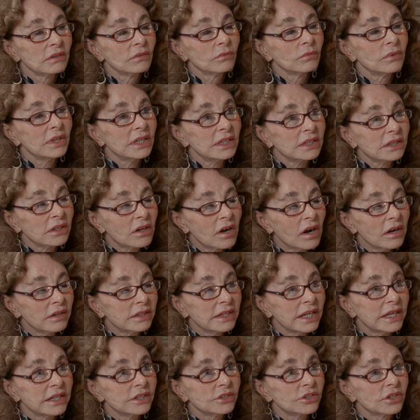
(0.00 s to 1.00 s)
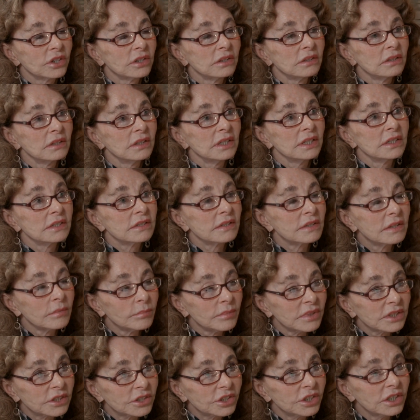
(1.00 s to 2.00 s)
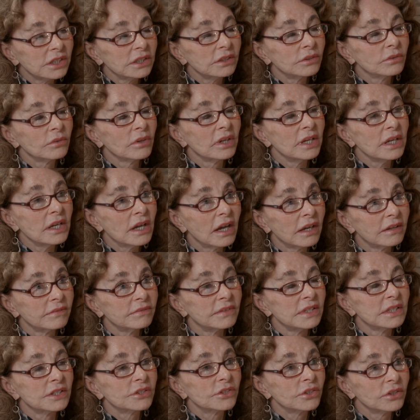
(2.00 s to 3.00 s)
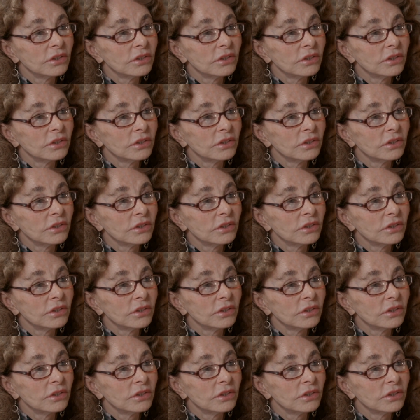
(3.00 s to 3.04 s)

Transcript: reincarnation, is the machinery of this